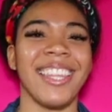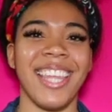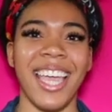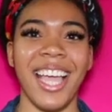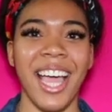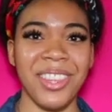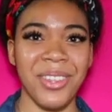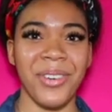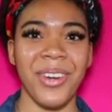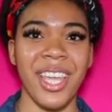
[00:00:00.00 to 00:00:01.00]
They
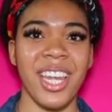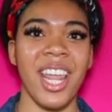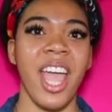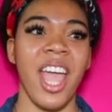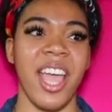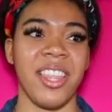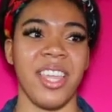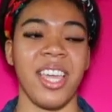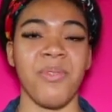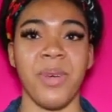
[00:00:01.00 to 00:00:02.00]
got through it,
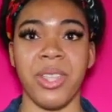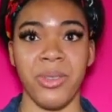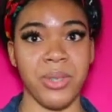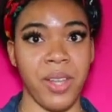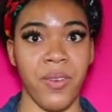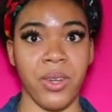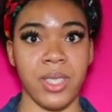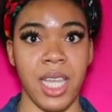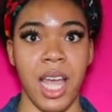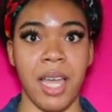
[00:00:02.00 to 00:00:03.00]
and they went through
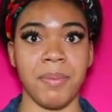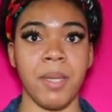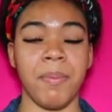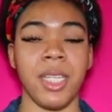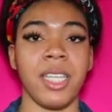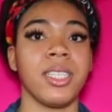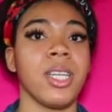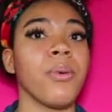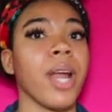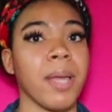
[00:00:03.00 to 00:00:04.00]
difficult times, but they
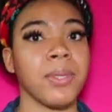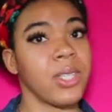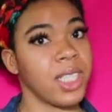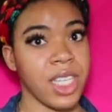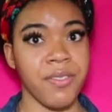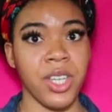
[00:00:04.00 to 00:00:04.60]
still were able to achieve